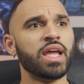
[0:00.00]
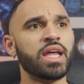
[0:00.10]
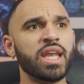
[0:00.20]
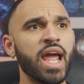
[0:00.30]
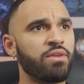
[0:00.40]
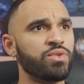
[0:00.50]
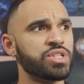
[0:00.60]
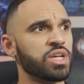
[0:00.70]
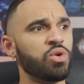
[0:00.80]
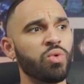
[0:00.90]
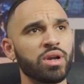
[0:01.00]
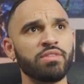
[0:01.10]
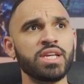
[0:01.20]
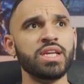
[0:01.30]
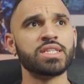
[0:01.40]
And every single one
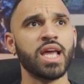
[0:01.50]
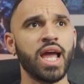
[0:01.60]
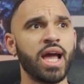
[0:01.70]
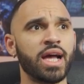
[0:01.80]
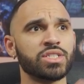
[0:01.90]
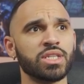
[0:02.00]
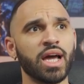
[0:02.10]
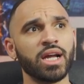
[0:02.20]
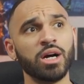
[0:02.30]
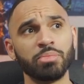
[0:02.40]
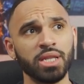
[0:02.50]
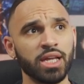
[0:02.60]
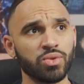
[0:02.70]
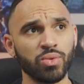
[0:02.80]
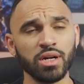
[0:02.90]
of these has like a
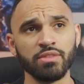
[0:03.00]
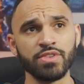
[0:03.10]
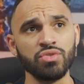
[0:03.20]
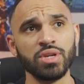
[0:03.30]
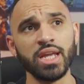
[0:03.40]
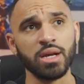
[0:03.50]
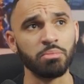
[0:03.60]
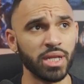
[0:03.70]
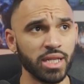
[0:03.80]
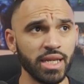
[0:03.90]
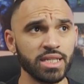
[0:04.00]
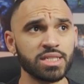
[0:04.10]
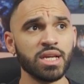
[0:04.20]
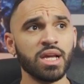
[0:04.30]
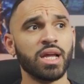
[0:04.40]
plethora of unique abilities.